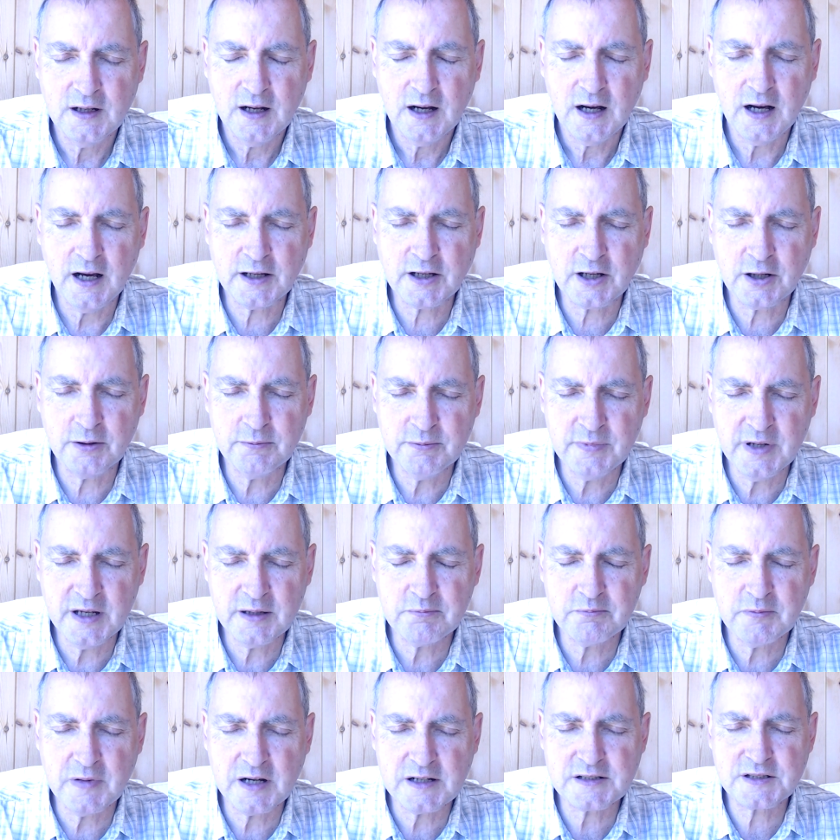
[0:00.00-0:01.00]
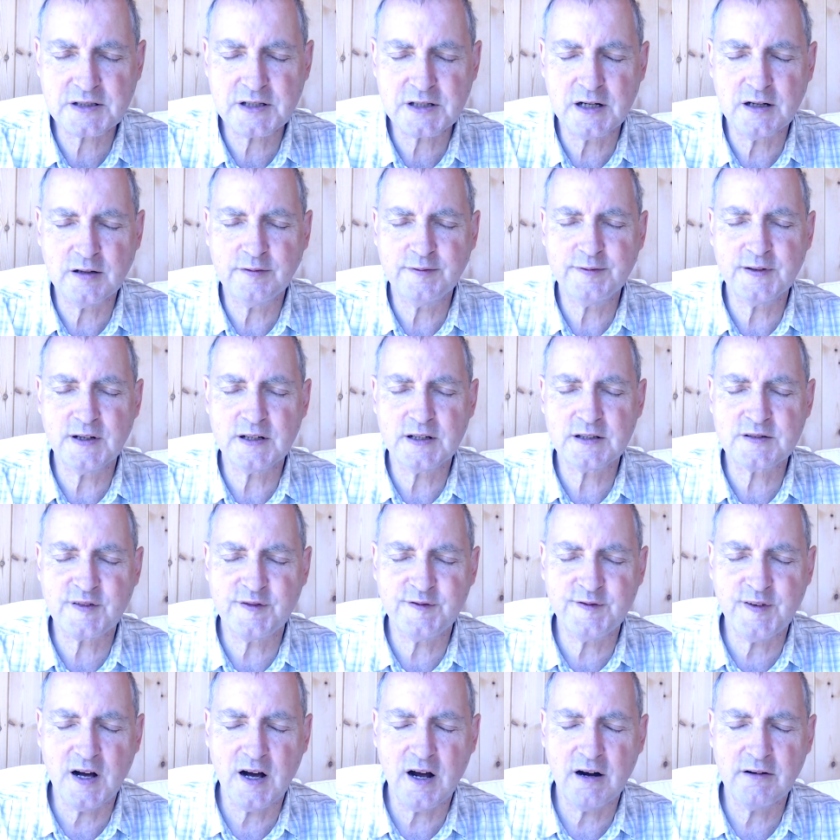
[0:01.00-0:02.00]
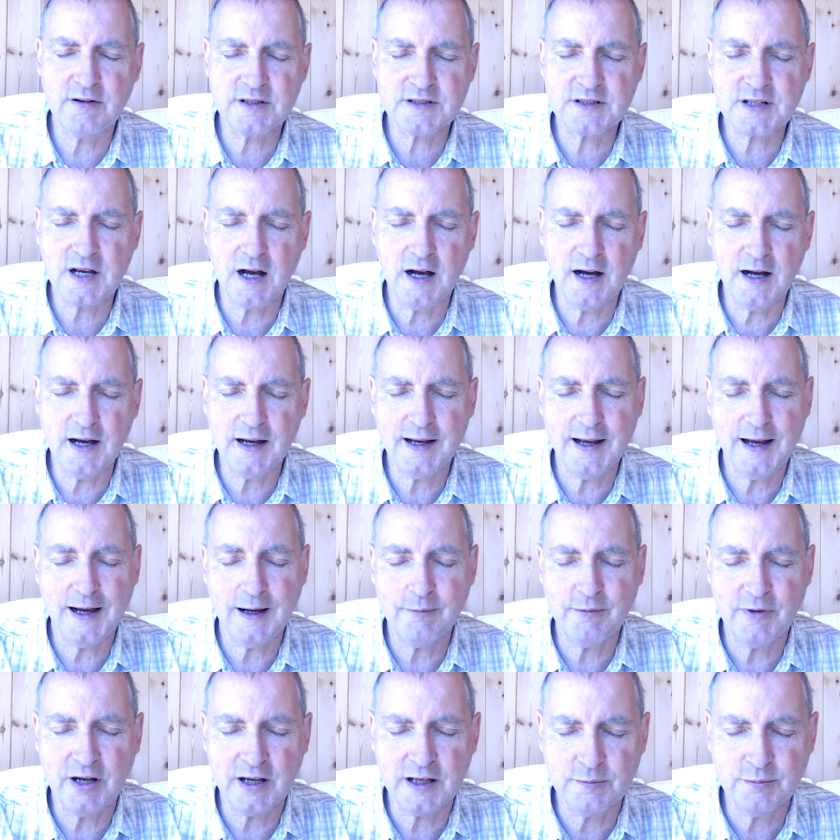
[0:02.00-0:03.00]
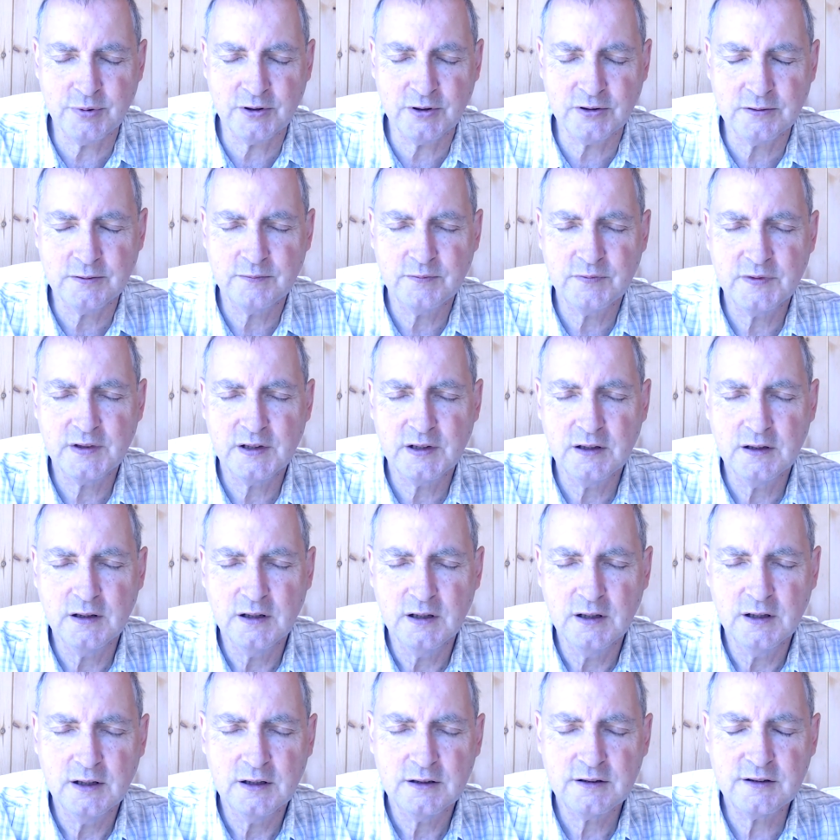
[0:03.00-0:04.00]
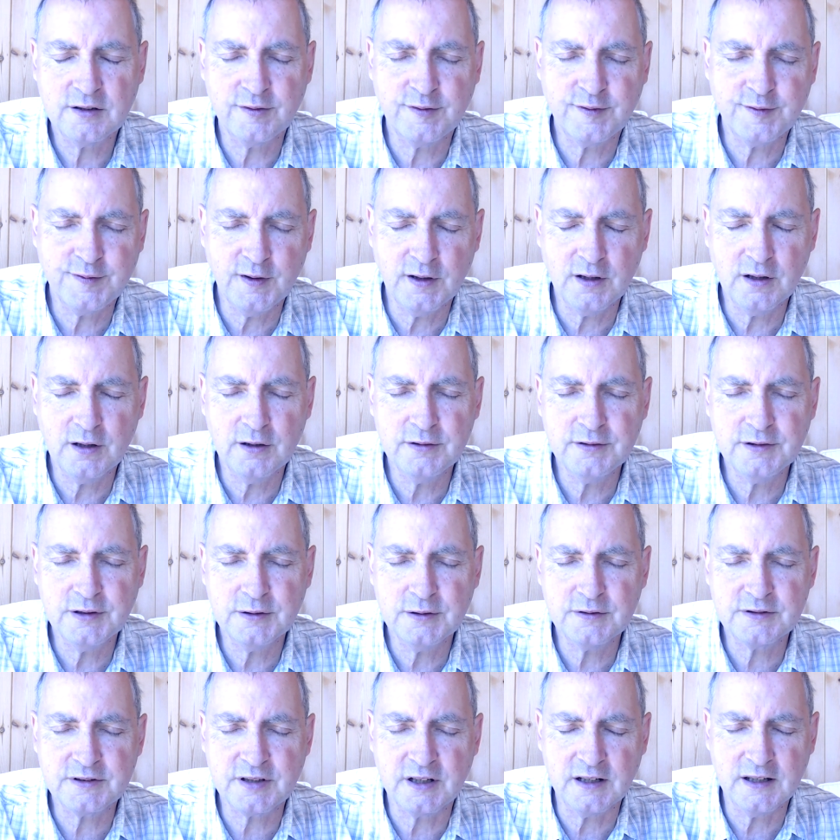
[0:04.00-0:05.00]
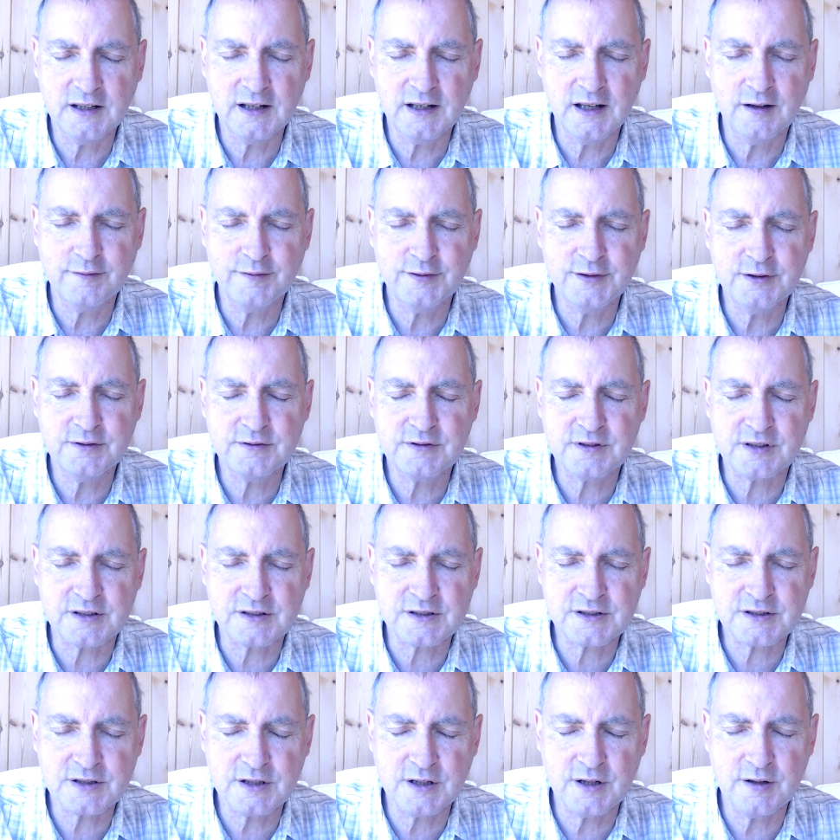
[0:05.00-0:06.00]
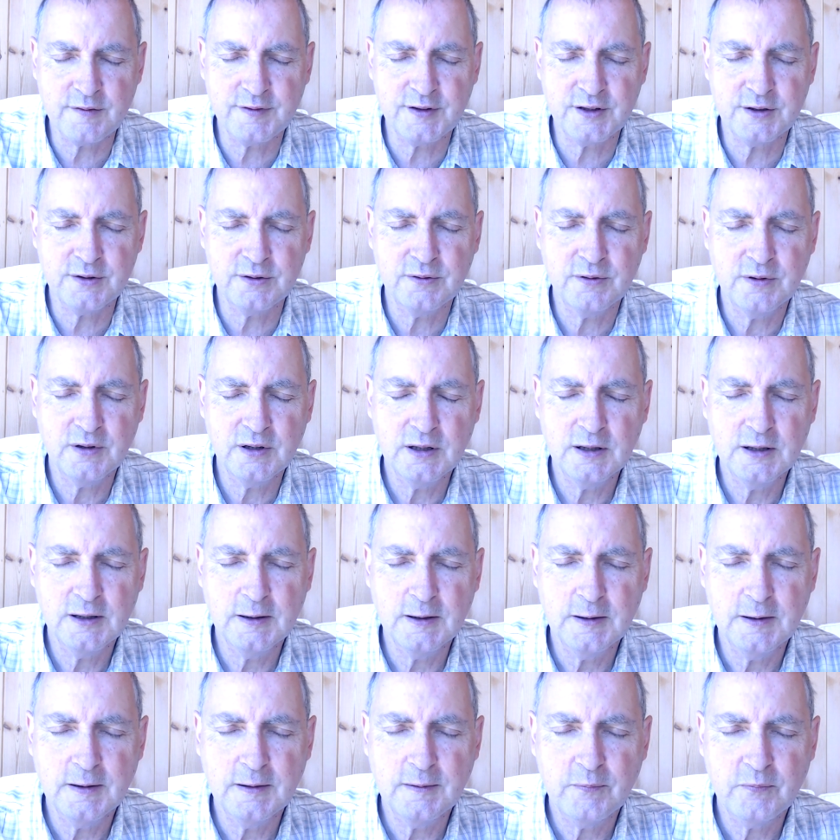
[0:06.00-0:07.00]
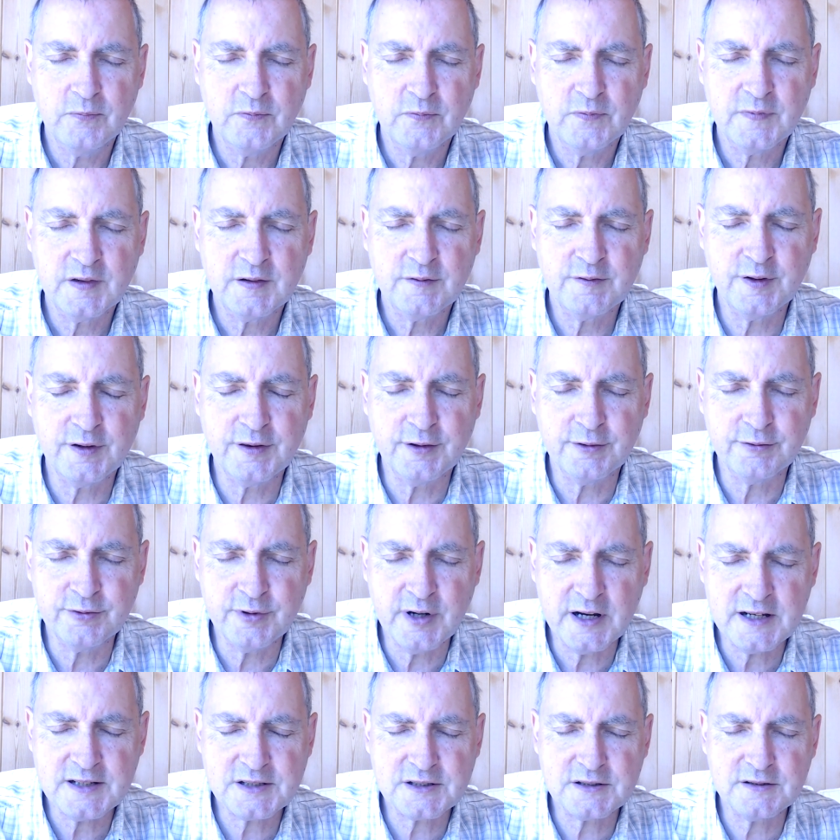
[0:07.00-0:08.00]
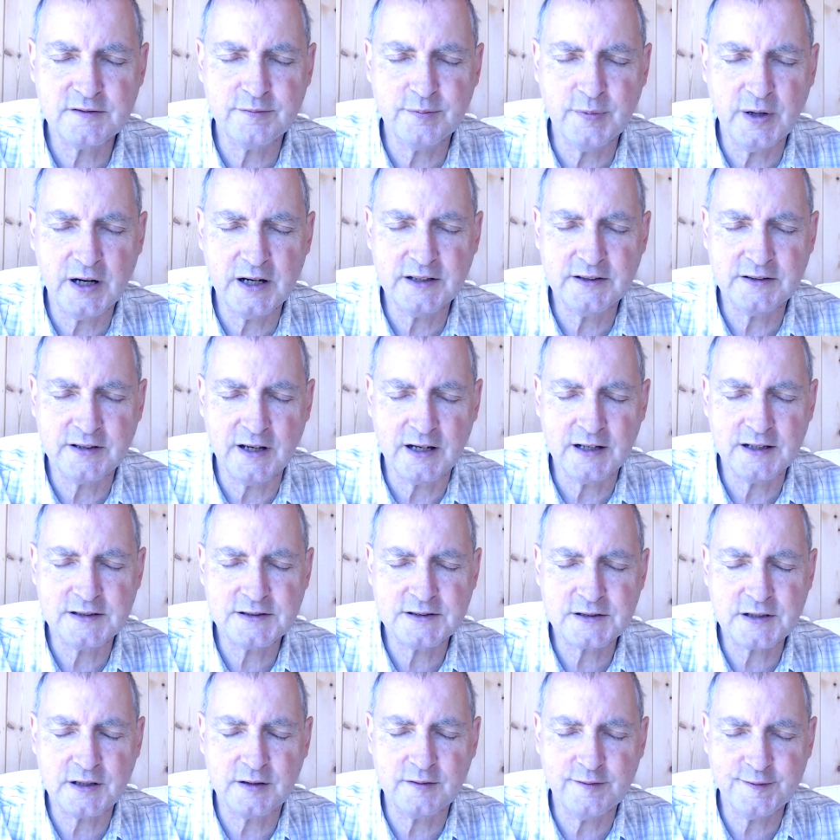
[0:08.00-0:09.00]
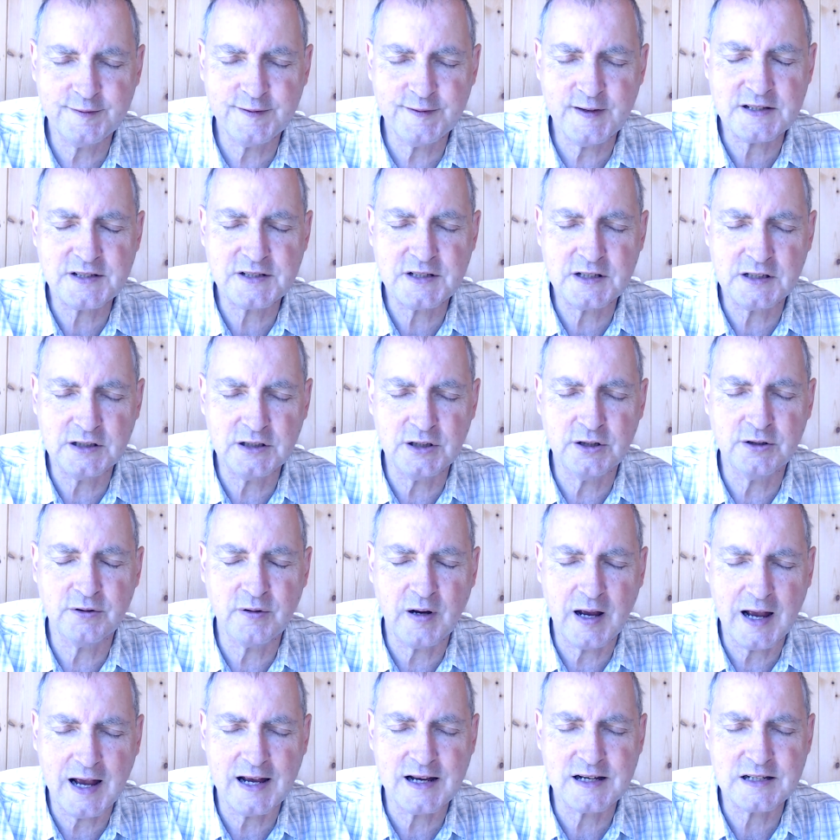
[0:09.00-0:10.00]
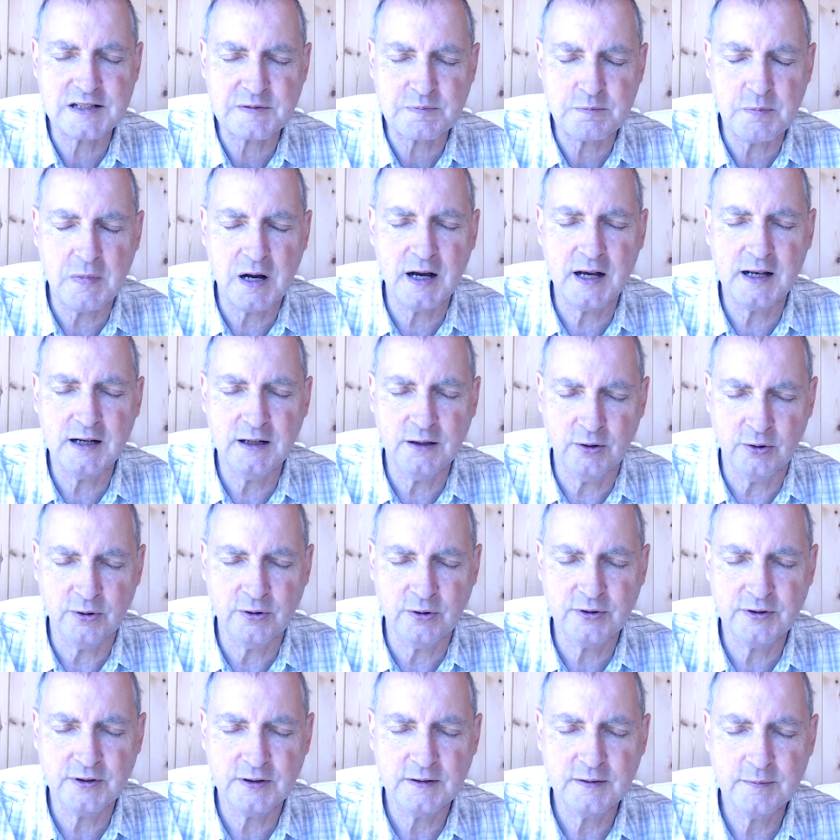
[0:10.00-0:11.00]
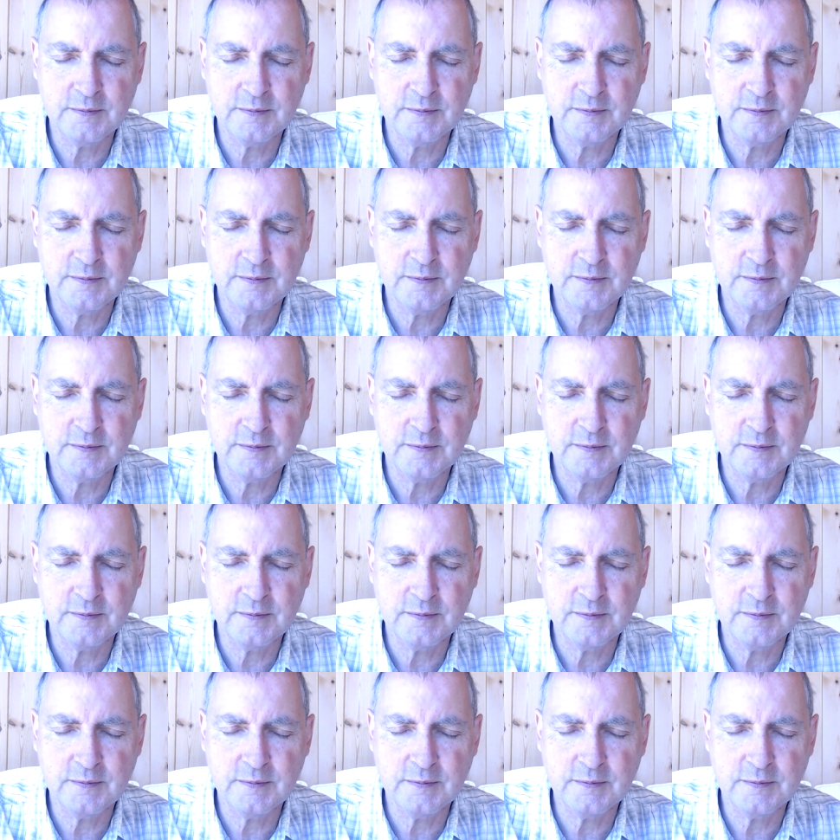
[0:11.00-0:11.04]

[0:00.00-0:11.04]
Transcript: I commit myself as far as I am able to follow you, to love you, to serve you for the rest of my days, confessing you as my Lord.